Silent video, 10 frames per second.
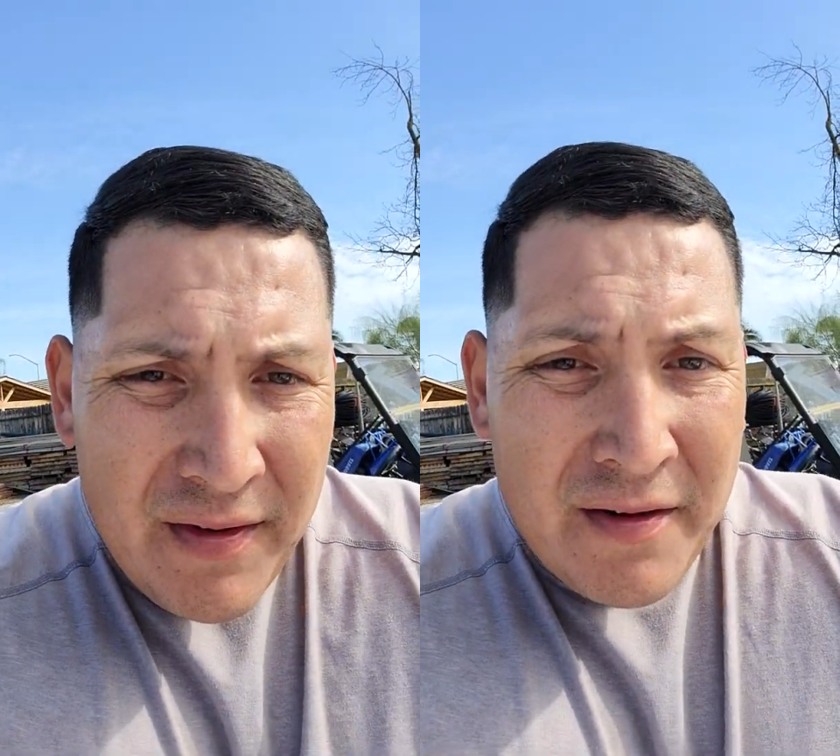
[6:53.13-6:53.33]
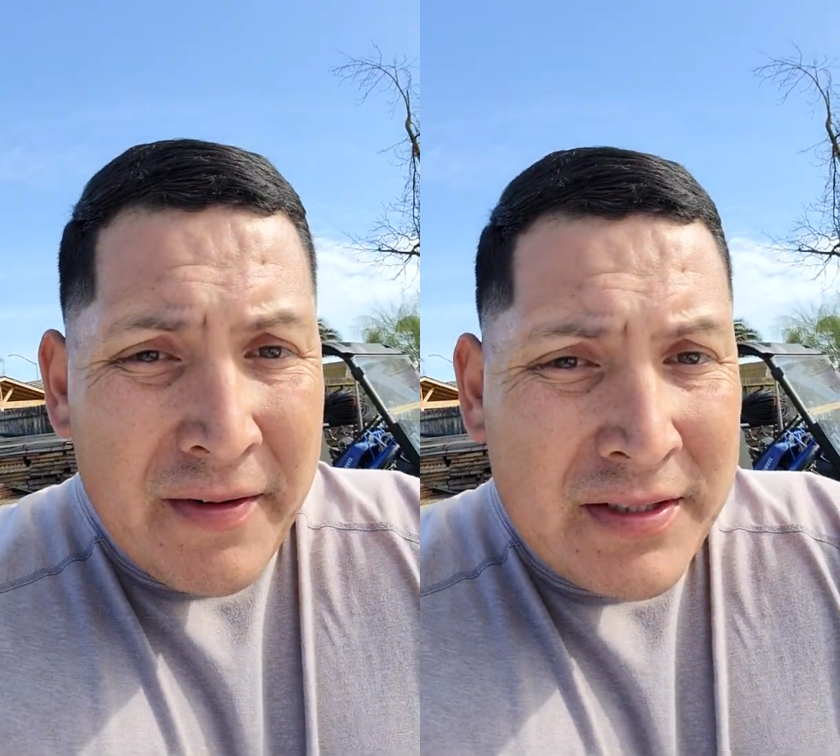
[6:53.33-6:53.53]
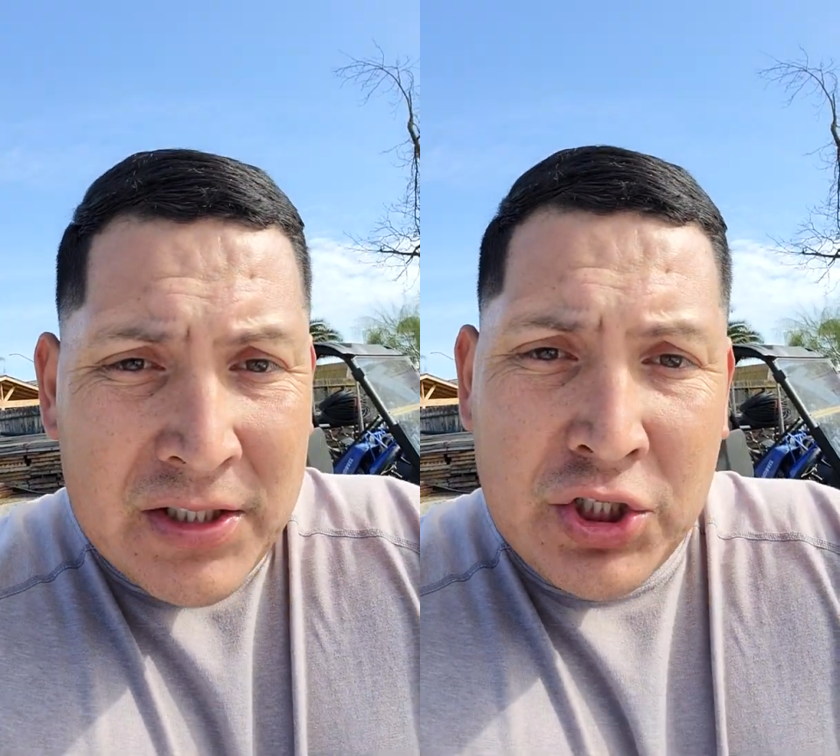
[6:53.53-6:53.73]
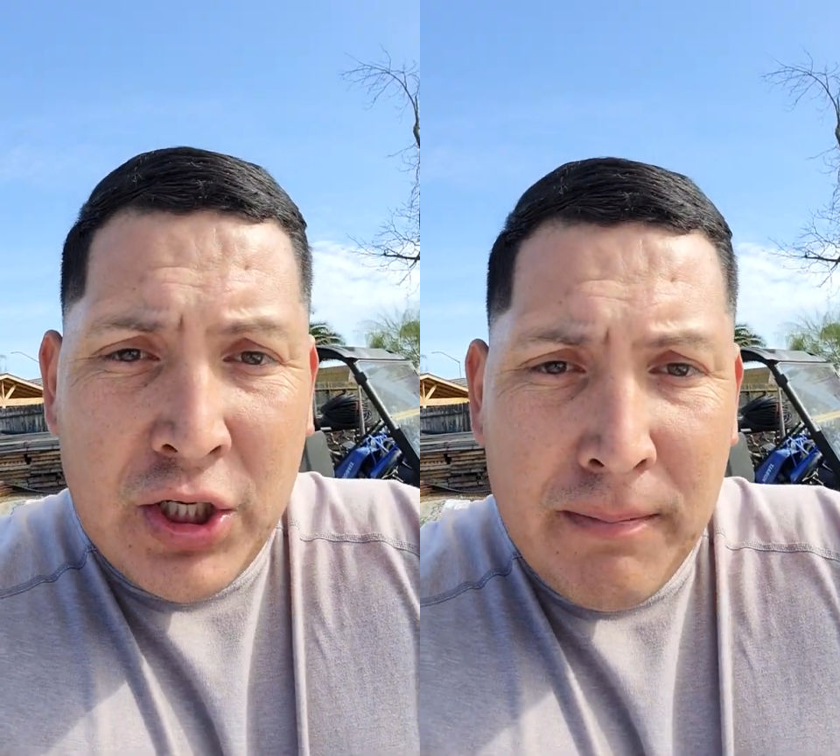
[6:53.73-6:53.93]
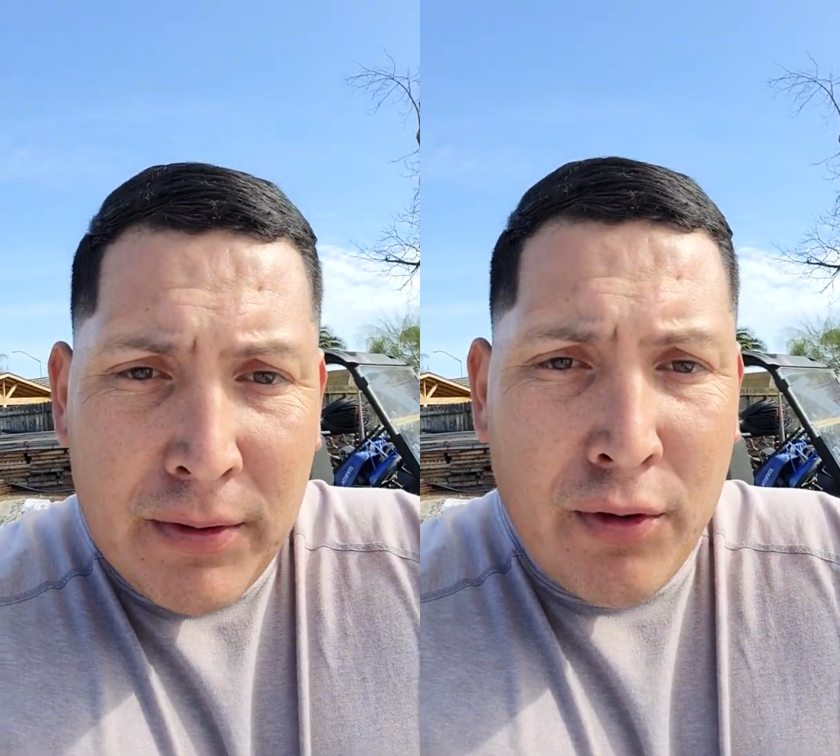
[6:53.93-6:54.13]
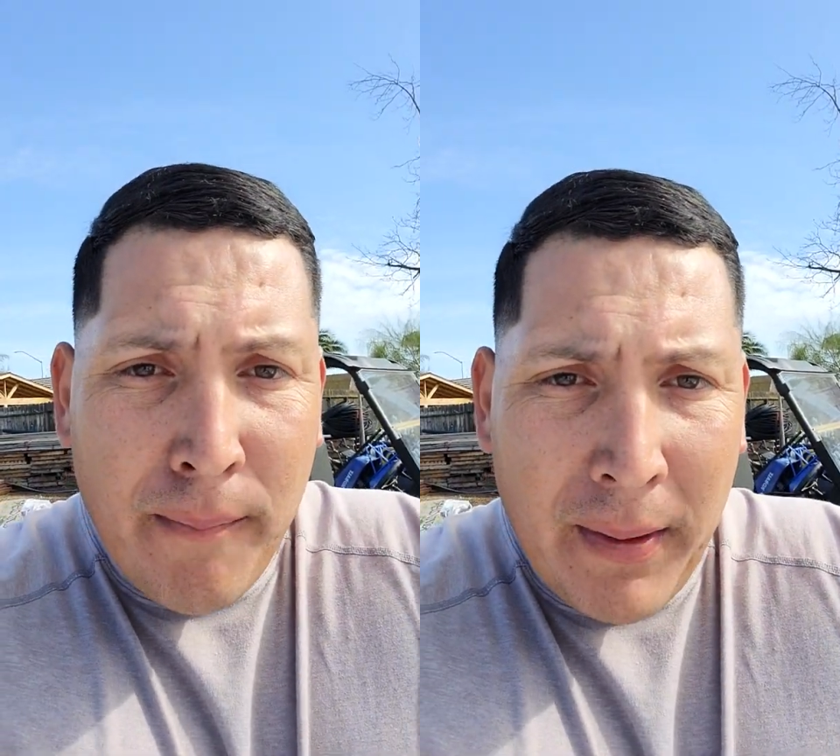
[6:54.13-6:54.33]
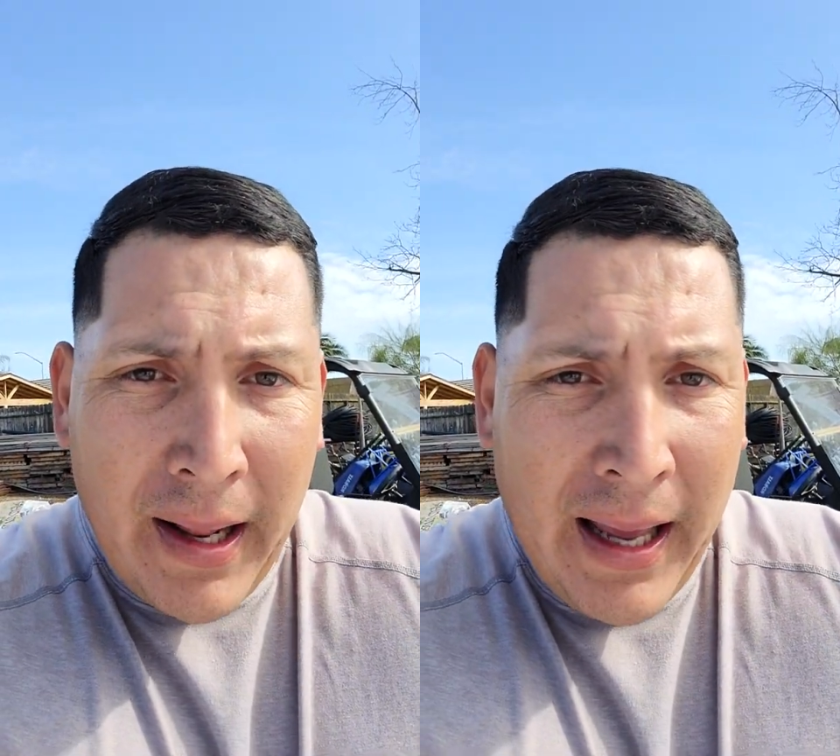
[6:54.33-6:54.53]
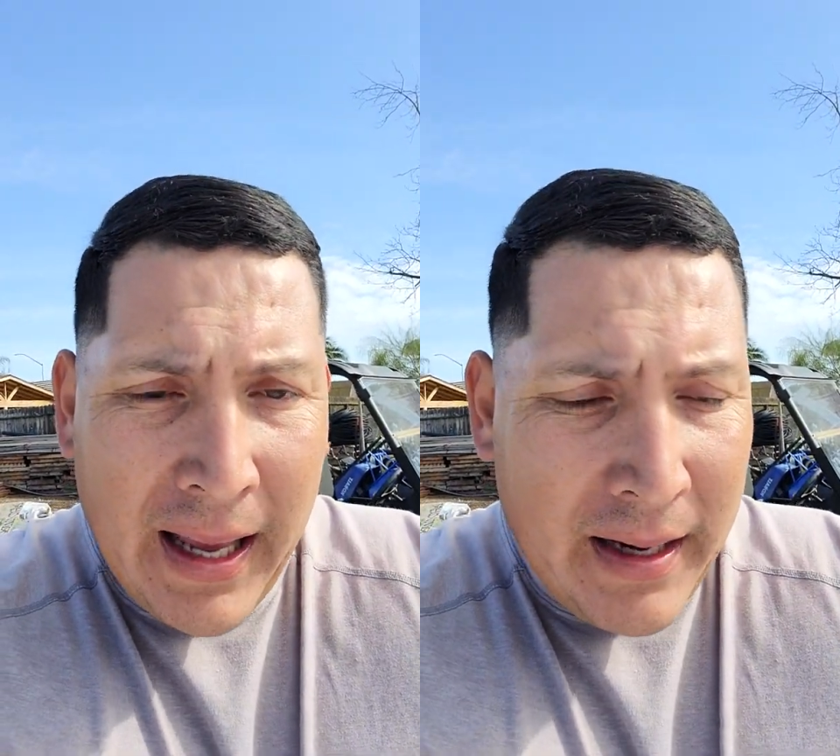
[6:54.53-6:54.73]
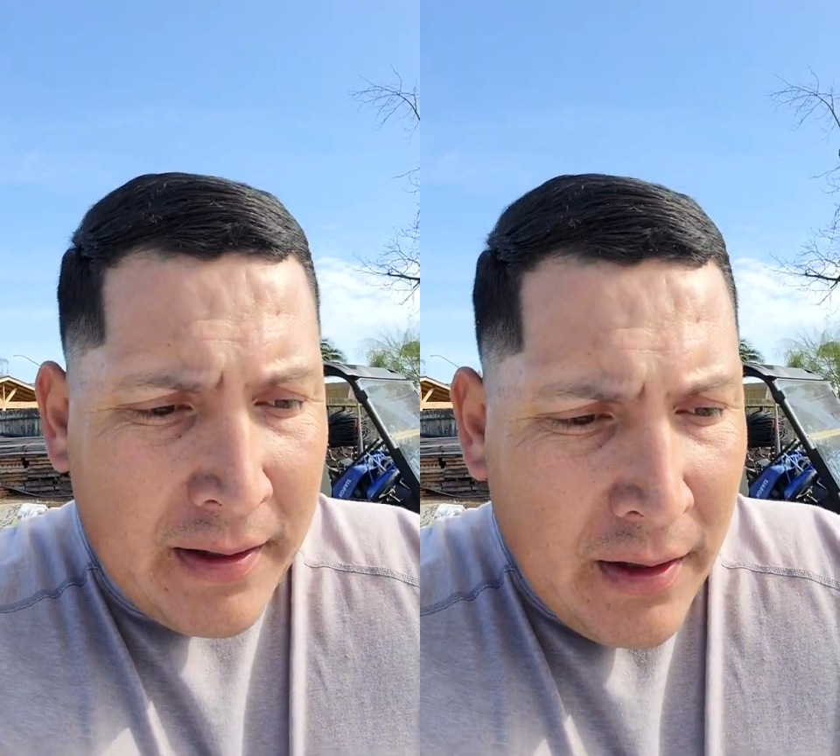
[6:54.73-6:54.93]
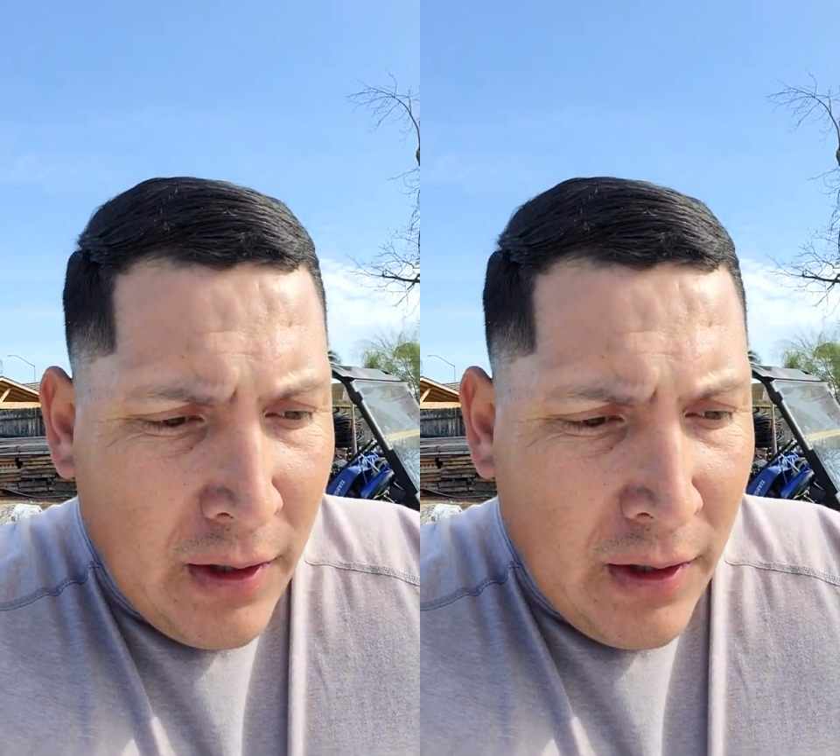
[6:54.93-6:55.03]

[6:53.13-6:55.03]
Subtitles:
if it's a cheap little plan,